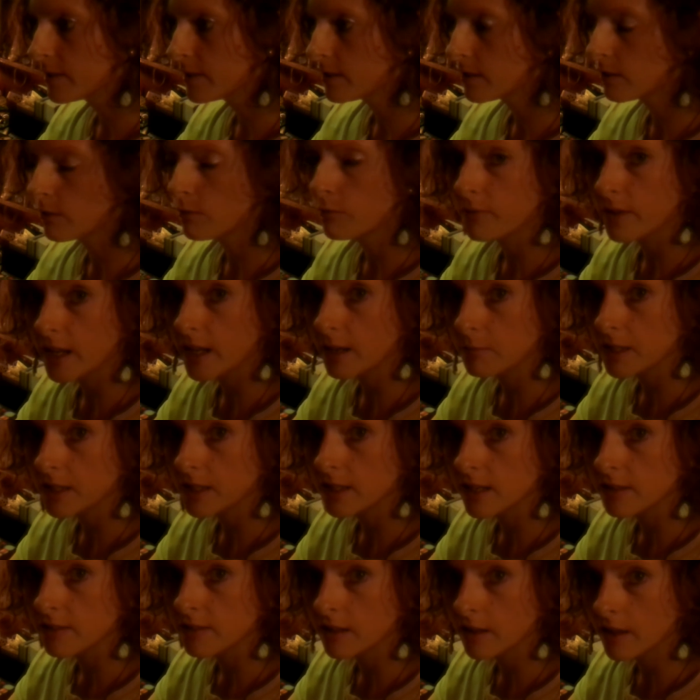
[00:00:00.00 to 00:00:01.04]
still family
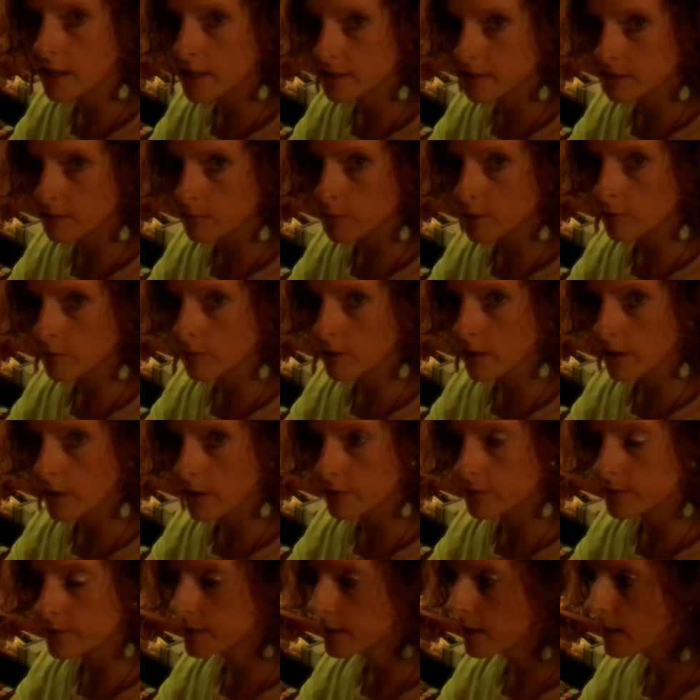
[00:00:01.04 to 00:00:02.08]
nonetheless, and we were
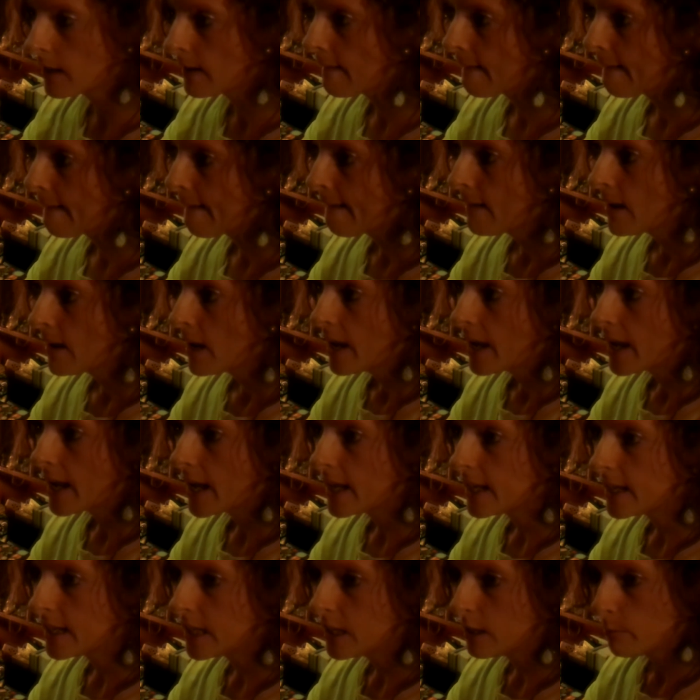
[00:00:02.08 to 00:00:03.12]
close.
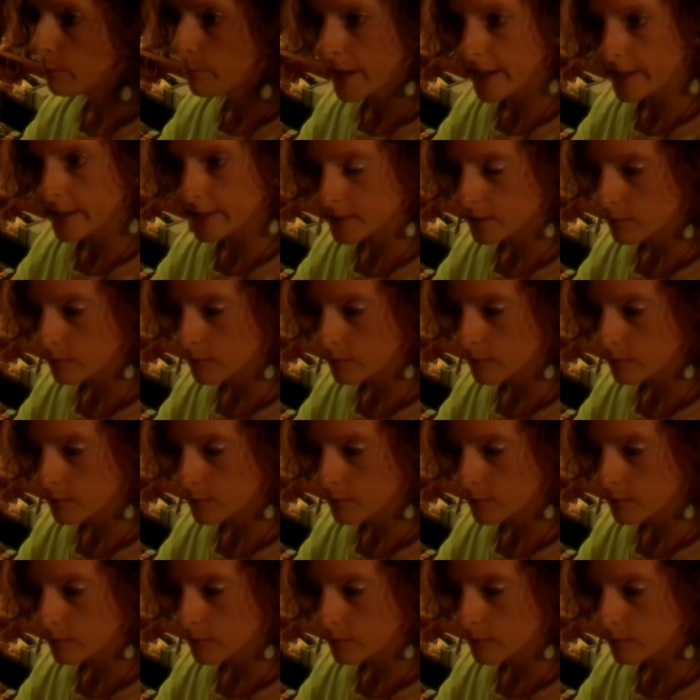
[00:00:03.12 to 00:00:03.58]
And he passed